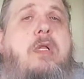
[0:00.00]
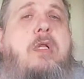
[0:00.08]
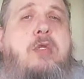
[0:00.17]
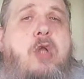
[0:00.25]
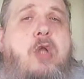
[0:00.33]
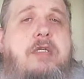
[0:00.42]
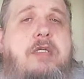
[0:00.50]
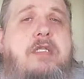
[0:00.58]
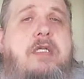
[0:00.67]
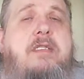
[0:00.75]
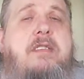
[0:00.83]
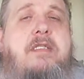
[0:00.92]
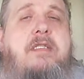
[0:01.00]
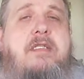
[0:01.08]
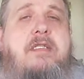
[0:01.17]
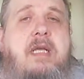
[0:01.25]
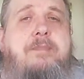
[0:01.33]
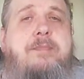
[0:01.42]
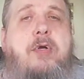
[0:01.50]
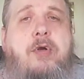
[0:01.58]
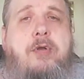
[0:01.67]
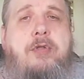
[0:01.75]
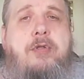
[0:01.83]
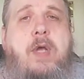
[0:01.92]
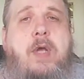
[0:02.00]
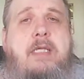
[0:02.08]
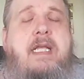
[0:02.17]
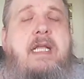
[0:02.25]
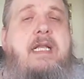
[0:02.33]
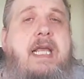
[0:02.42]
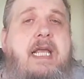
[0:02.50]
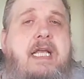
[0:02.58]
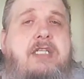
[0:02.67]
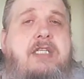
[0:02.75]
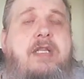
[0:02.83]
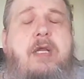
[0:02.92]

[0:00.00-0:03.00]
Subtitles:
largest slip earthquakes in history.